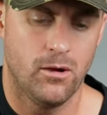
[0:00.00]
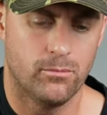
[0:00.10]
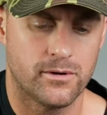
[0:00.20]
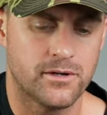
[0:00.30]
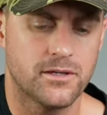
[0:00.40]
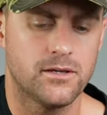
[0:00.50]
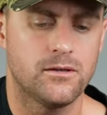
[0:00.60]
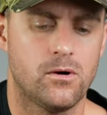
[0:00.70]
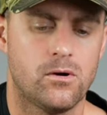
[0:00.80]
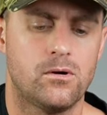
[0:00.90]
calls. Bring
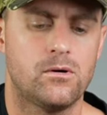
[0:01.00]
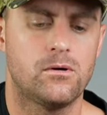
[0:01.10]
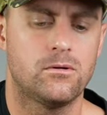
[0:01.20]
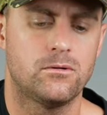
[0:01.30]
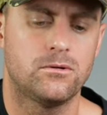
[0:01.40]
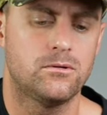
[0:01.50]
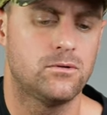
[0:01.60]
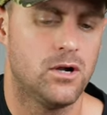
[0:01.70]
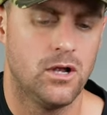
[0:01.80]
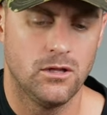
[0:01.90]
it all
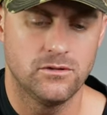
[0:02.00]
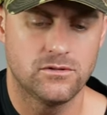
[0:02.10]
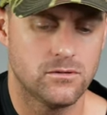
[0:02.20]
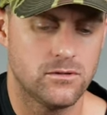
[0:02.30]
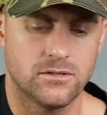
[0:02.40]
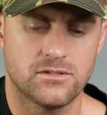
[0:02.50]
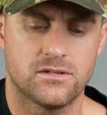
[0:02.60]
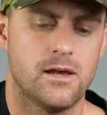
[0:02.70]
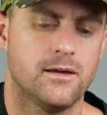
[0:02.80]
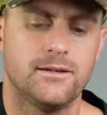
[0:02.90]
to the
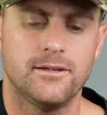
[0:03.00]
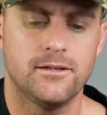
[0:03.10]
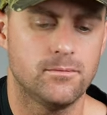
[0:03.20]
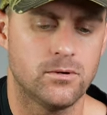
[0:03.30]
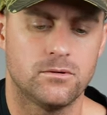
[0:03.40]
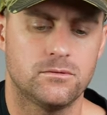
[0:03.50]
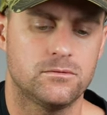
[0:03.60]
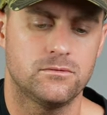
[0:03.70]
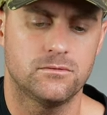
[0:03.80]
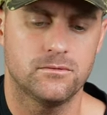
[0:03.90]
table.